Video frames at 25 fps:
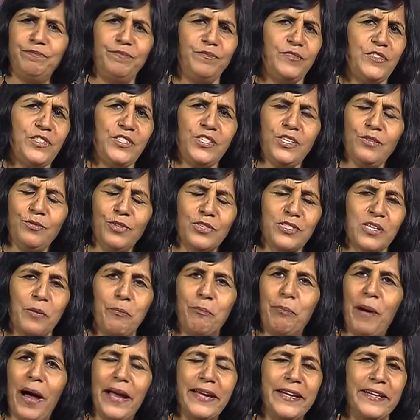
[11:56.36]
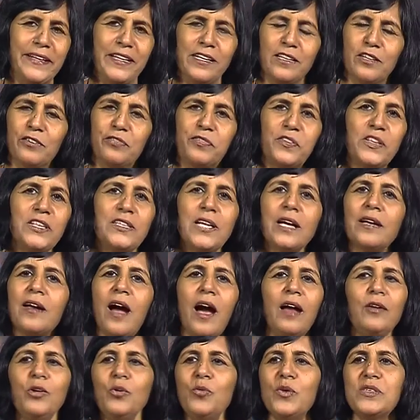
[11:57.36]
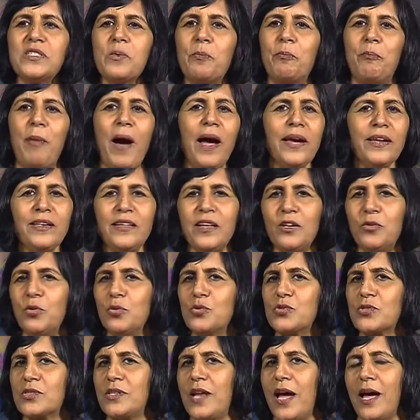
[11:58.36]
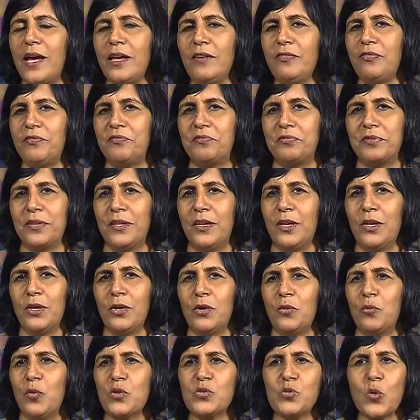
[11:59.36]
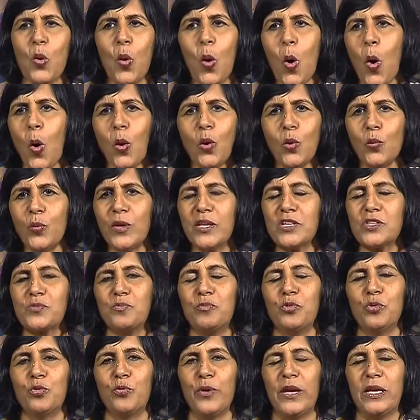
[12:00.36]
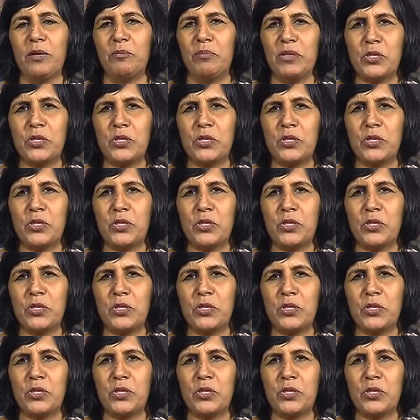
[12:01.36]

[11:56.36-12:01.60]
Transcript: She was a pioneer. Frida Kahlo was a pioneer whose life was always moving